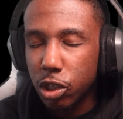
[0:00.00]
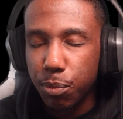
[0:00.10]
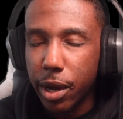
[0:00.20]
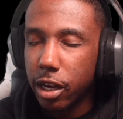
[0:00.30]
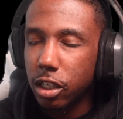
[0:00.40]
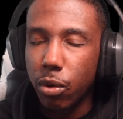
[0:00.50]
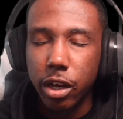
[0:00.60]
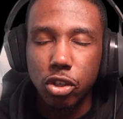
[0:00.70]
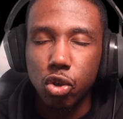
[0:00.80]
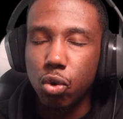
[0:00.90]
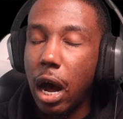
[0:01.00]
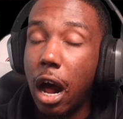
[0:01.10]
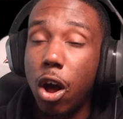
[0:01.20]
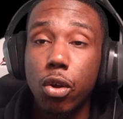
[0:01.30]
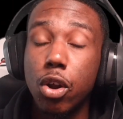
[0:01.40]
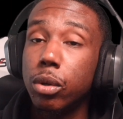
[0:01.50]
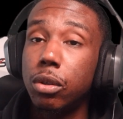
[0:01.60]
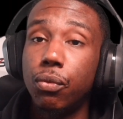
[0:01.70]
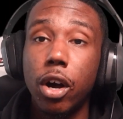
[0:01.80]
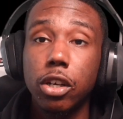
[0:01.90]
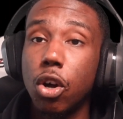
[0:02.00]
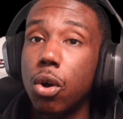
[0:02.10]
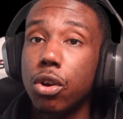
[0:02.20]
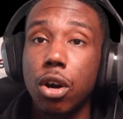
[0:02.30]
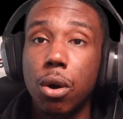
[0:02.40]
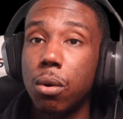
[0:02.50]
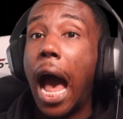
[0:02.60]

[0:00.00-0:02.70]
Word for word: She passed away too. I don't know what the going on.